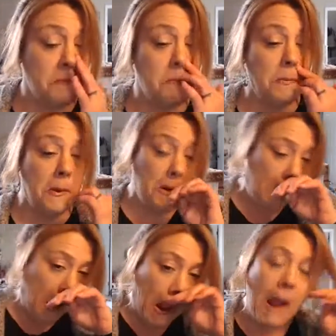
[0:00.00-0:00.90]

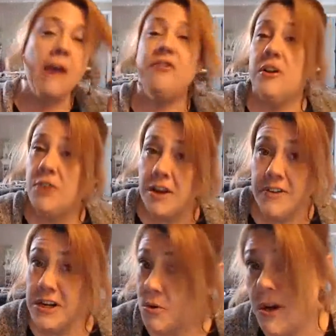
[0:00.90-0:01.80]
If you ever have
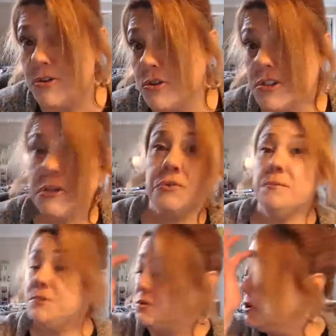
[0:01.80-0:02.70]
any questions on
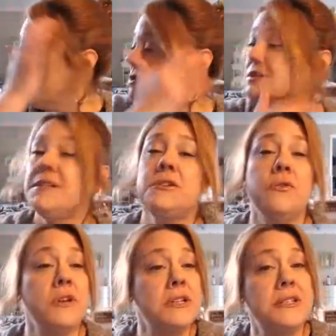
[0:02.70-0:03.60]
cryptocurrency,
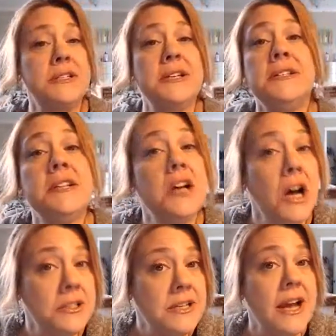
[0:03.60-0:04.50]
don't hesitate to
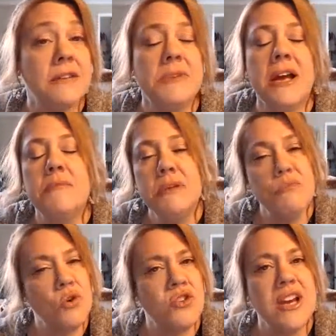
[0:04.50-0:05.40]
contact me. I'd be
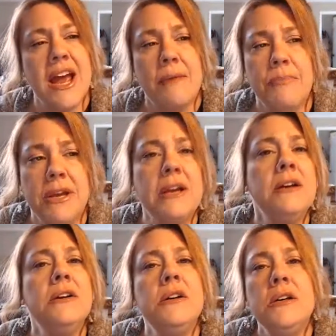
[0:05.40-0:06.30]
more than happy
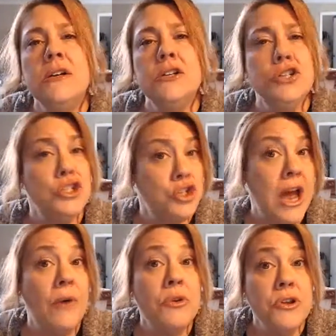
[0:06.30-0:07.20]
to
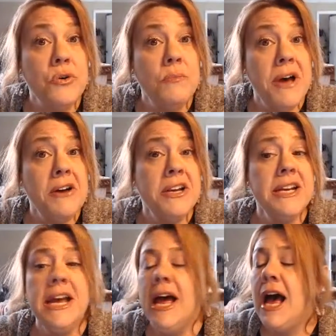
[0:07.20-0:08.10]
chat with you about it.
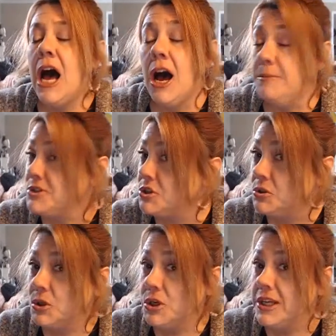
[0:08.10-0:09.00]
I'm still
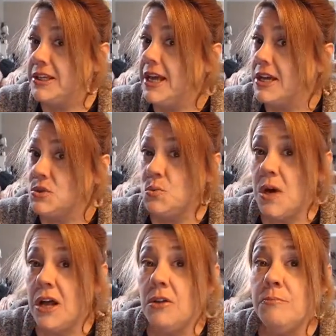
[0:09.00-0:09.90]
learning as
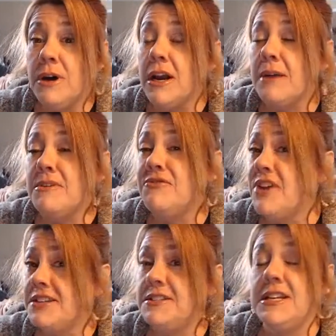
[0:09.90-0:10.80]
well, but I'm
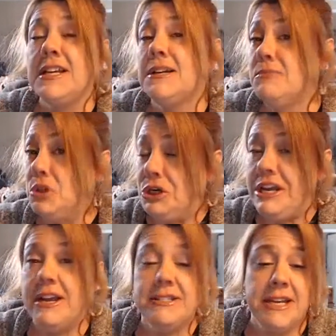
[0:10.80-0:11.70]
investing and I'm
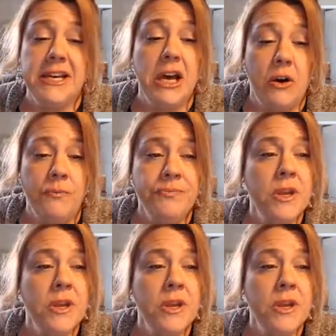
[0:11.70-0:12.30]
learning as I go.